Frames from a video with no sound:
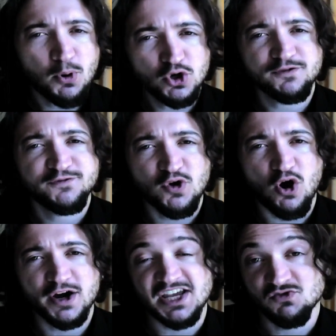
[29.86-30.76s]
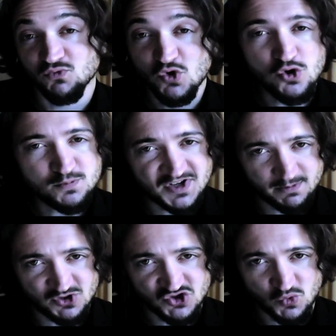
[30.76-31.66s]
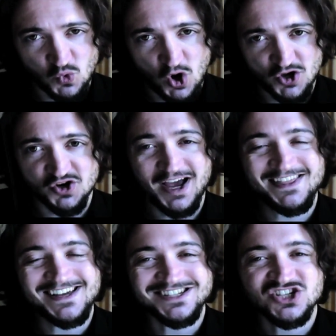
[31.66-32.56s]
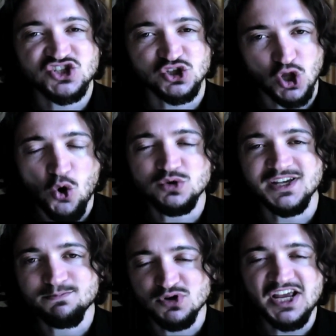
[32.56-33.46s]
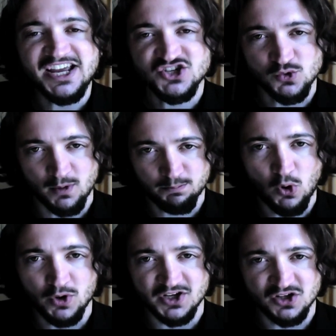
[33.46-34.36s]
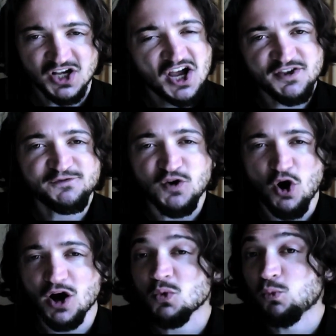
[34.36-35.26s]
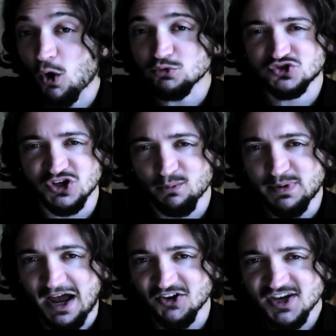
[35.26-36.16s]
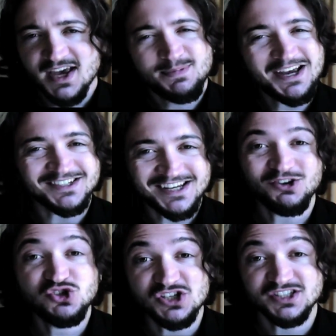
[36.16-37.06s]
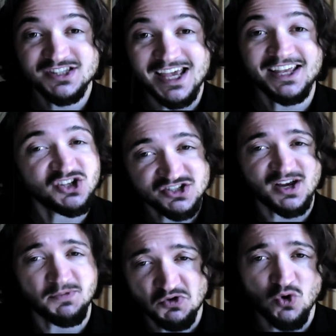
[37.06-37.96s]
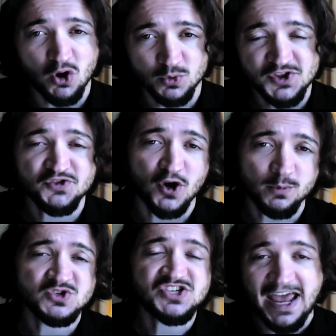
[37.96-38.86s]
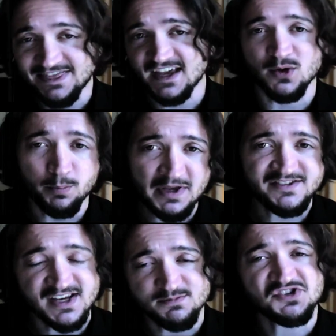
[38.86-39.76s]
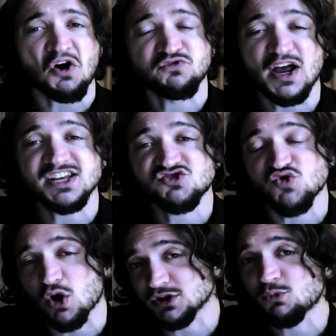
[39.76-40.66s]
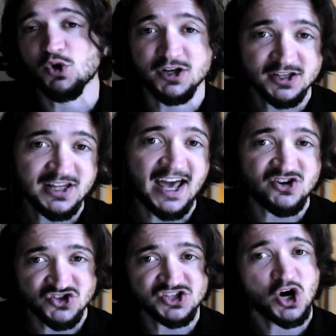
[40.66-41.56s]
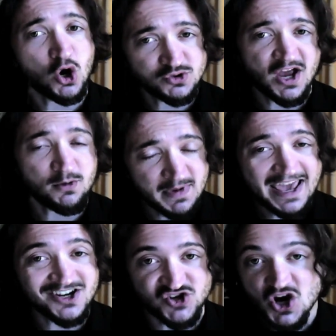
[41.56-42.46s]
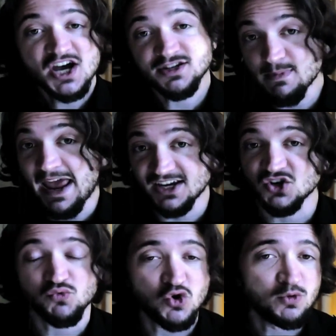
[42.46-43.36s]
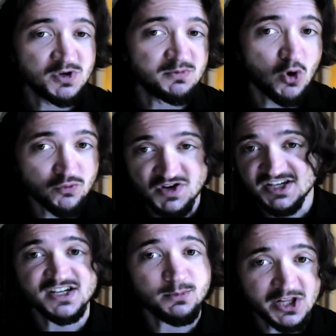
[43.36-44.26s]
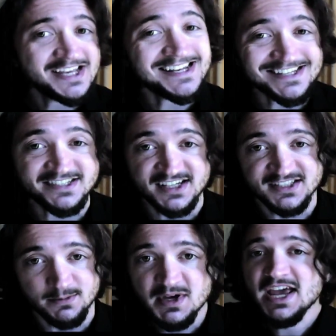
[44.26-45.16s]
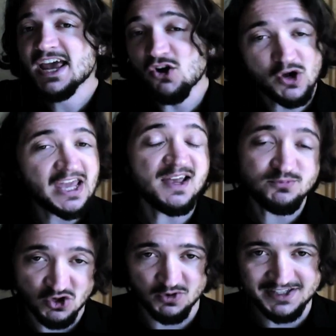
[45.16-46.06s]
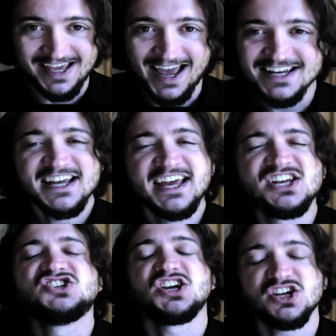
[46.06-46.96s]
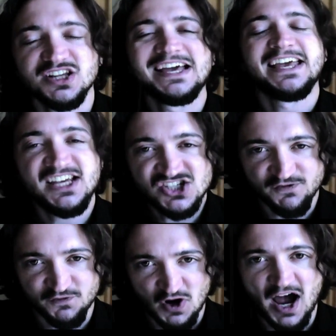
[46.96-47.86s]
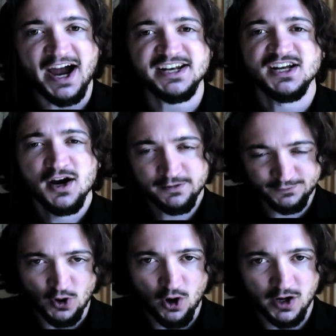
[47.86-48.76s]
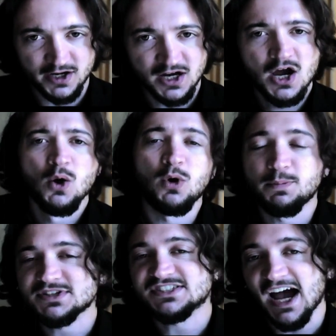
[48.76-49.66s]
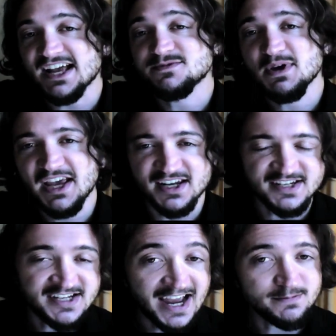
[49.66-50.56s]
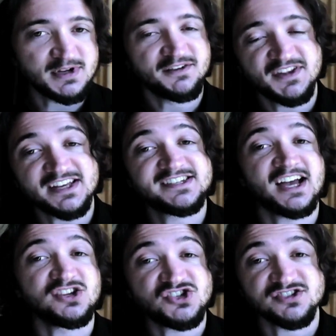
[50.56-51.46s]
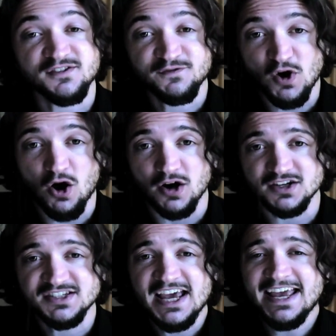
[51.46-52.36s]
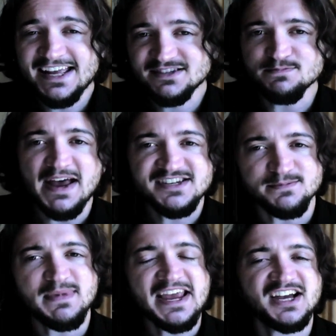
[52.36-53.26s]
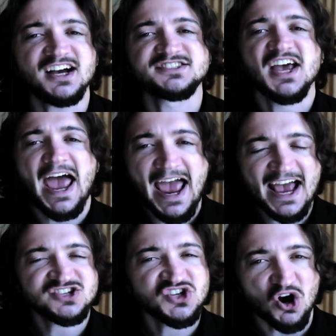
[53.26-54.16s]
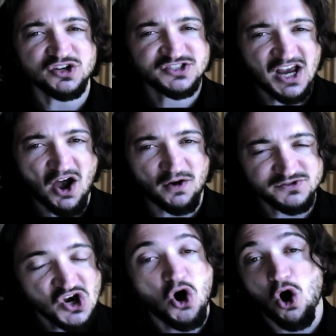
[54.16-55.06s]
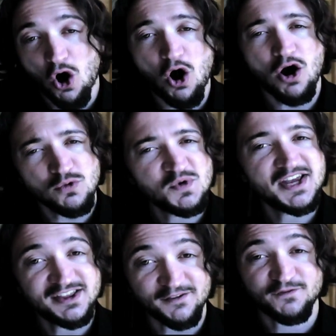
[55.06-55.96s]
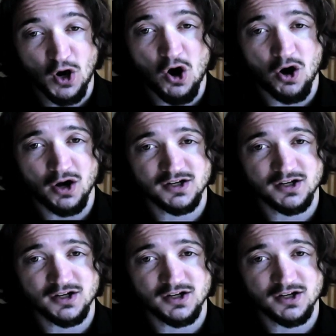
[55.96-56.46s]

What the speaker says: put a frog in room temperature water and then slowly bring it to a boil, the frog won't jump out because he'll just think there's something wrong with the thermostat and then he'll busy himself writing strongly worded letters to the hotel manager demanding a room with a more reasonable heating system. He'll keep doing that until he's a fried frog. Well, besides being an indictment of the intelligence of frogs, it's meant to make us ask ourselves, are we the frog?